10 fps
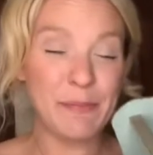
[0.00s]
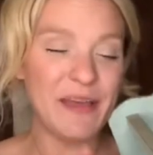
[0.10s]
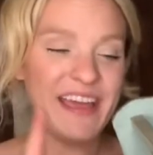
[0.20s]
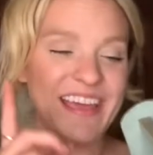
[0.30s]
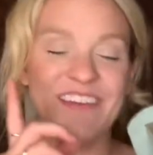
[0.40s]
If
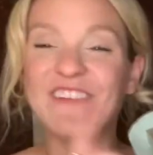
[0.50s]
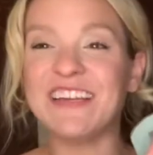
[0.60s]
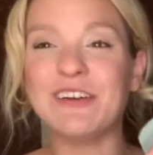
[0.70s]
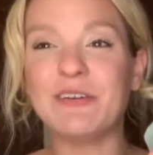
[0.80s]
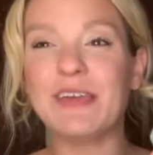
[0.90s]
I don't
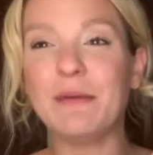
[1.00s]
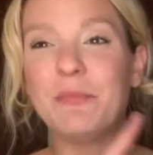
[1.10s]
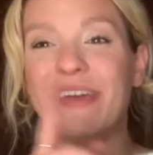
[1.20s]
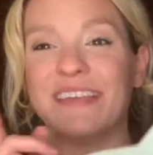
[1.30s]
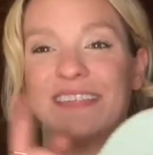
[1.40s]
keep it, it's
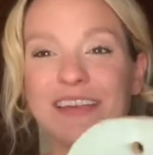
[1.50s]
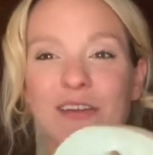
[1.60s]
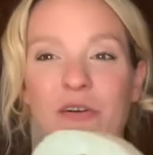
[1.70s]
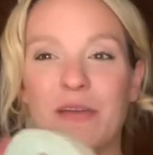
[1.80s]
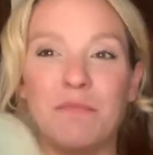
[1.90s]
going to go in
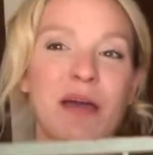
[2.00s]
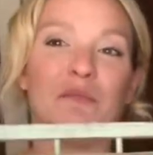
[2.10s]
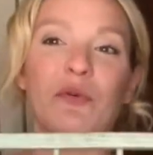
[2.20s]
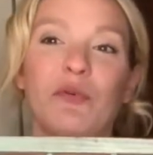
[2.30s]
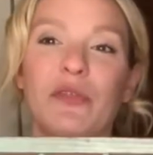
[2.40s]
my booth.
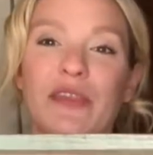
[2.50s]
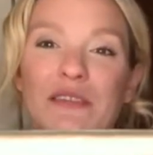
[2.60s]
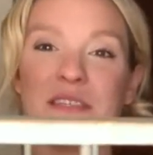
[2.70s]
So,